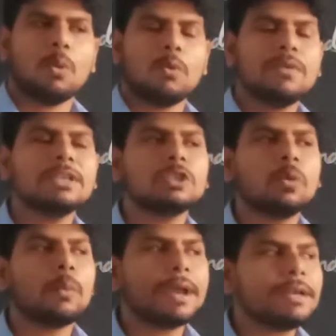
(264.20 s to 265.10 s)
When
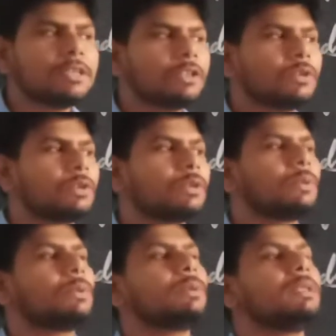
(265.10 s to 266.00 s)
Sue went
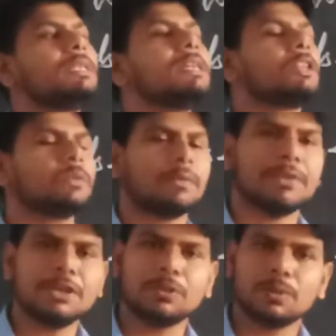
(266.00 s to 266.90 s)
near to the
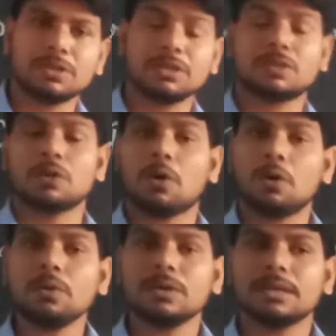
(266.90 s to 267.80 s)
window, she
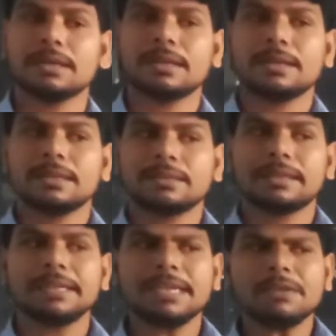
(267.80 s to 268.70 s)
saw the
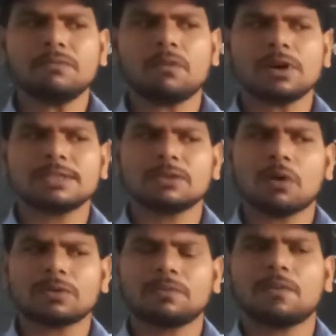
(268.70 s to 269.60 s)
leaf was
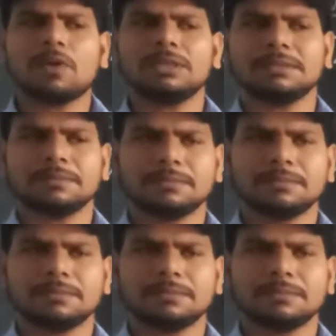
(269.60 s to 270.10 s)
not falling.